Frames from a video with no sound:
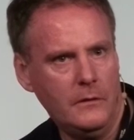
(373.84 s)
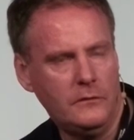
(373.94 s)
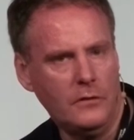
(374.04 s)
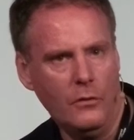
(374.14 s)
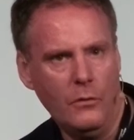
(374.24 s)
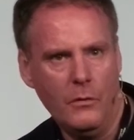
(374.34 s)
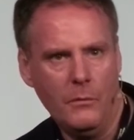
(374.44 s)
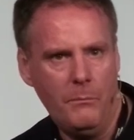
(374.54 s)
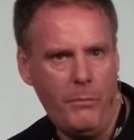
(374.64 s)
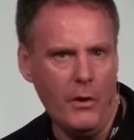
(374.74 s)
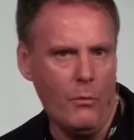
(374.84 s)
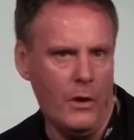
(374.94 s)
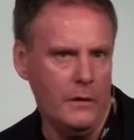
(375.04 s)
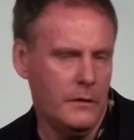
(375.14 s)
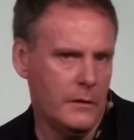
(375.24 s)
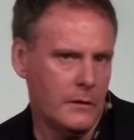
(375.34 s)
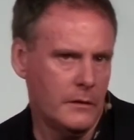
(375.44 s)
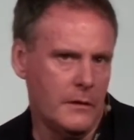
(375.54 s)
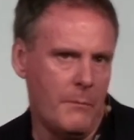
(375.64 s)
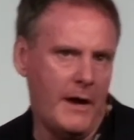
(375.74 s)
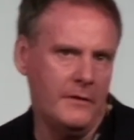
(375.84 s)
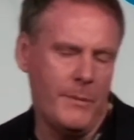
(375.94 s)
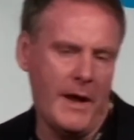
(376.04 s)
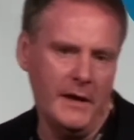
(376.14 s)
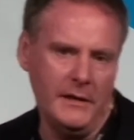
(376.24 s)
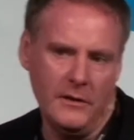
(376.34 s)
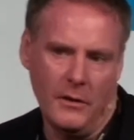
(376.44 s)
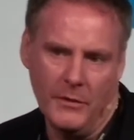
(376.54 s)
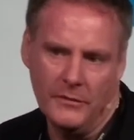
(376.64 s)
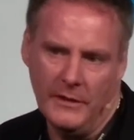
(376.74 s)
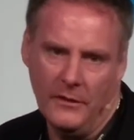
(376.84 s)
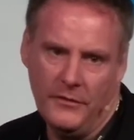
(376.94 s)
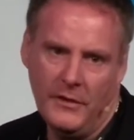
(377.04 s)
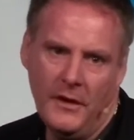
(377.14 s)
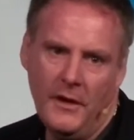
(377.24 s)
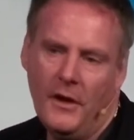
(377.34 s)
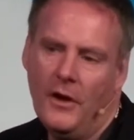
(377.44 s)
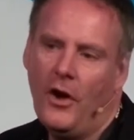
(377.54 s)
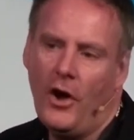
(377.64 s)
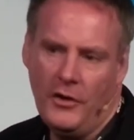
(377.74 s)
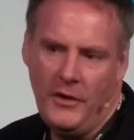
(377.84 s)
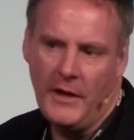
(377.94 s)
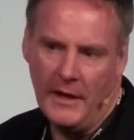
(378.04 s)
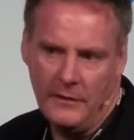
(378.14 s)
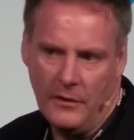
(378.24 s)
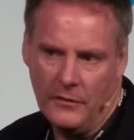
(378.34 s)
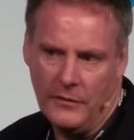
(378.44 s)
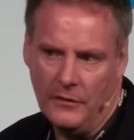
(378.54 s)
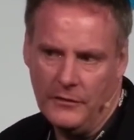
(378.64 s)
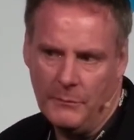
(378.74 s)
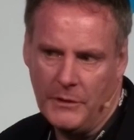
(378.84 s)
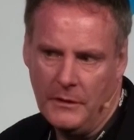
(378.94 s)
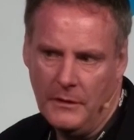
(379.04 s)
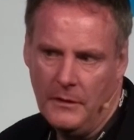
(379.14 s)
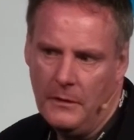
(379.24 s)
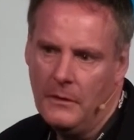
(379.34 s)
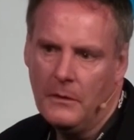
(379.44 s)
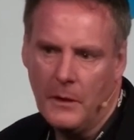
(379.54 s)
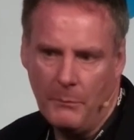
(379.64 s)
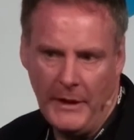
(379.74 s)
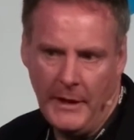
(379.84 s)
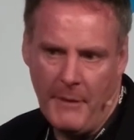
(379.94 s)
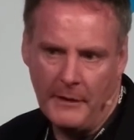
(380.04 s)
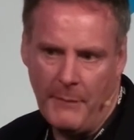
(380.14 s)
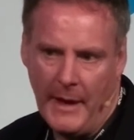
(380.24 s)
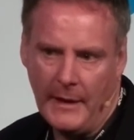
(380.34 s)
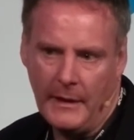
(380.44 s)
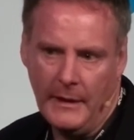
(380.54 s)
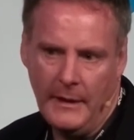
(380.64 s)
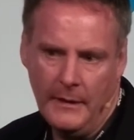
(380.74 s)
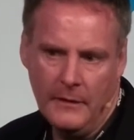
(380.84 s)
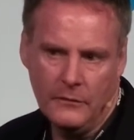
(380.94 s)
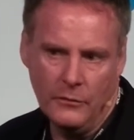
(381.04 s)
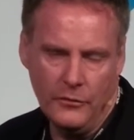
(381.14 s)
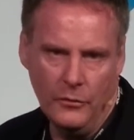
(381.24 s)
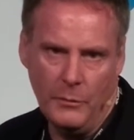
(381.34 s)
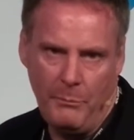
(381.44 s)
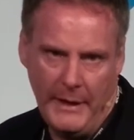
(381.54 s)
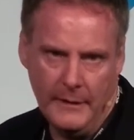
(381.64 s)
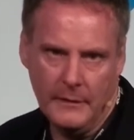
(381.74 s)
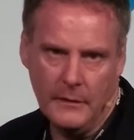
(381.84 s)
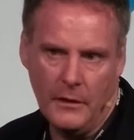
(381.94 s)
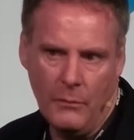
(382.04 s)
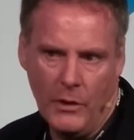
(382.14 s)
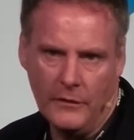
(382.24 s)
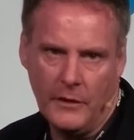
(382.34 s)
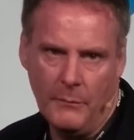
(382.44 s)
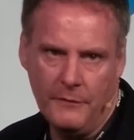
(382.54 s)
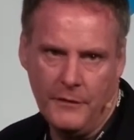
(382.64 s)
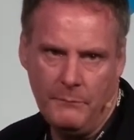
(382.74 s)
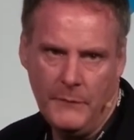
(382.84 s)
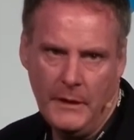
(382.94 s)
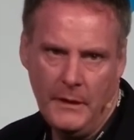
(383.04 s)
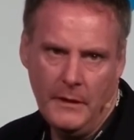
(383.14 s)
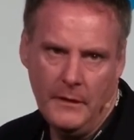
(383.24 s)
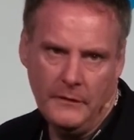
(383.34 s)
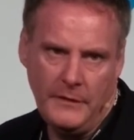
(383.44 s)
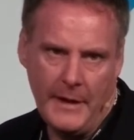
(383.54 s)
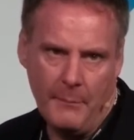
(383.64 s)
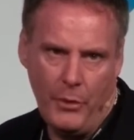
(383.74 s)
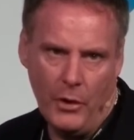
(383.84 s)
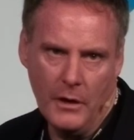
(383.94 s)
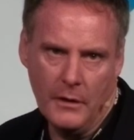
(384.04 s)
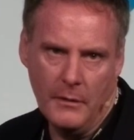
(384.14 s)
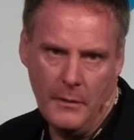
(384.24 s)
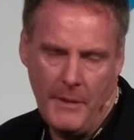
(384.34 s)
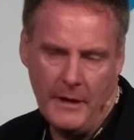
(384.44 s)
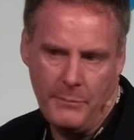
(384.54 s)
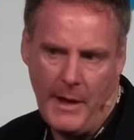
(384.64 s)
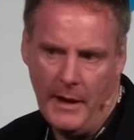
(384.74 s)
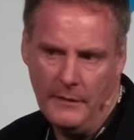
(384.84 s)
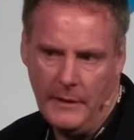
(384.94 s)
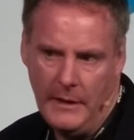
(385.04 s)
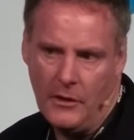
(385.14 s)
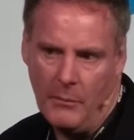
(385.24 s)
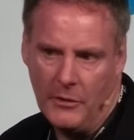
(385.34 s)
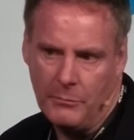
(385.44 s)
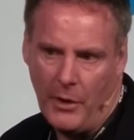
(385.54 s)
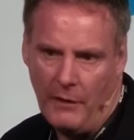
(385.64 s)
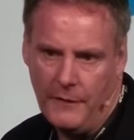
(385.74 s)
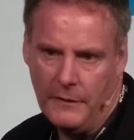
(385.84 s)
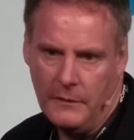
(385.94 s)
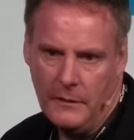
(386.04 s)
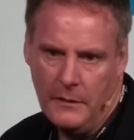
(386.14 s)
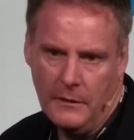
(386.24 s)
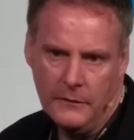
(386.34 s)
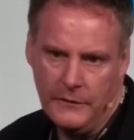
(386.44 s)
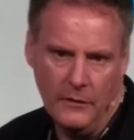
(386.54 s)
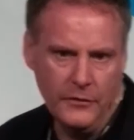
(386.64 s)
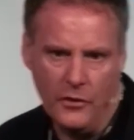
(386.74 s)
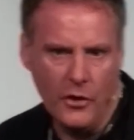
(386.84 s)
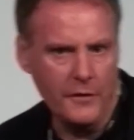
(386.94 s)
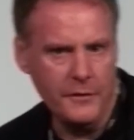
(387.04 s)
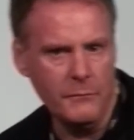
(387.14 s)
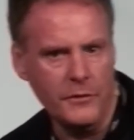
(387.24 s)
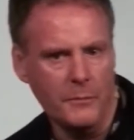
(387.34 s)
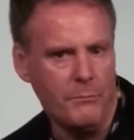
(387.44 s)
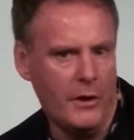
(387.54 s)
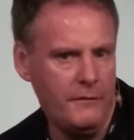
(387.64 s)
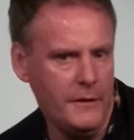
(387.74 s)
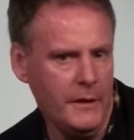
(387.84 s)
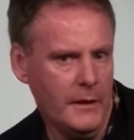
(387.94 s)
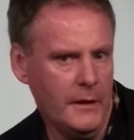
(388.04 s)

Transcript: So, part 1, the maths behind e-commerce sales. How do you get to your sales number? Completely mathematically, so there's no debate on where it's coming from. Second part, maths behind e-commerce profit. Sales are nothing without profit.